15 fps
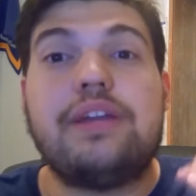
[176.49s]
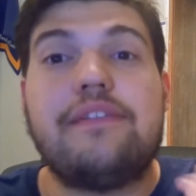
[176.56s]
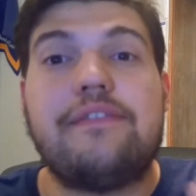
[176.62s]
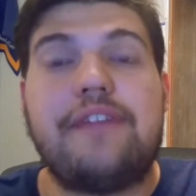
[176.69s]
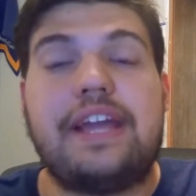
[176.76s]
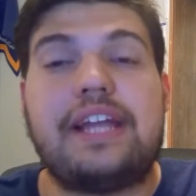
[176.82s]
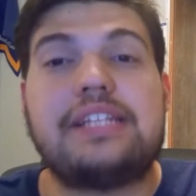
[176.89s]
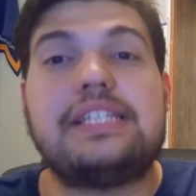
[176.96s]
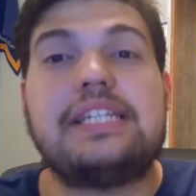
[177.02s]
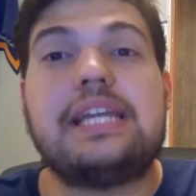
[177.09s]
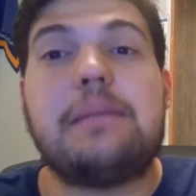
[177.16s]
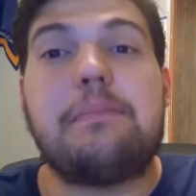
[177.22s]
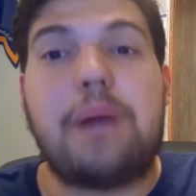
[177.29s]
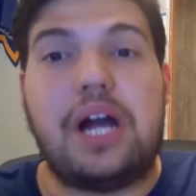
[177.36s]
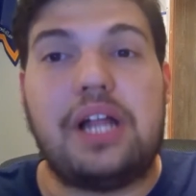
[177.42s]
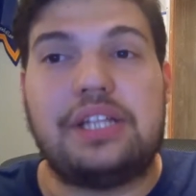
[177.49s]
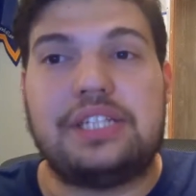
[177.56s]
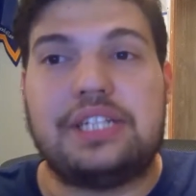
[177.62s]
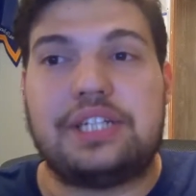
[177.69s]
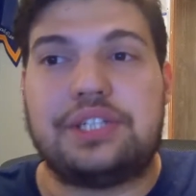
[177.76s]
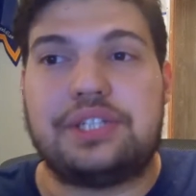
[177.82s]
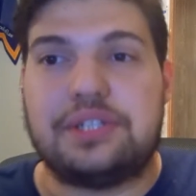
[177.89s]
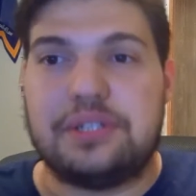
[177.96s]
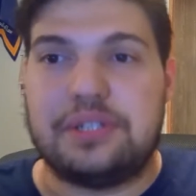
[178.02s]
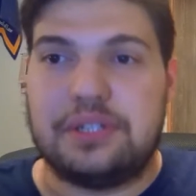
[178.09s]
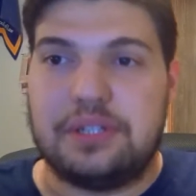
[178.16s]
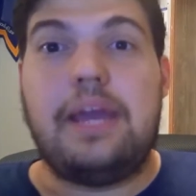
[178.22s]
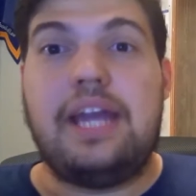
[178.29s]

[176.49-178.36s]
to advance in politics.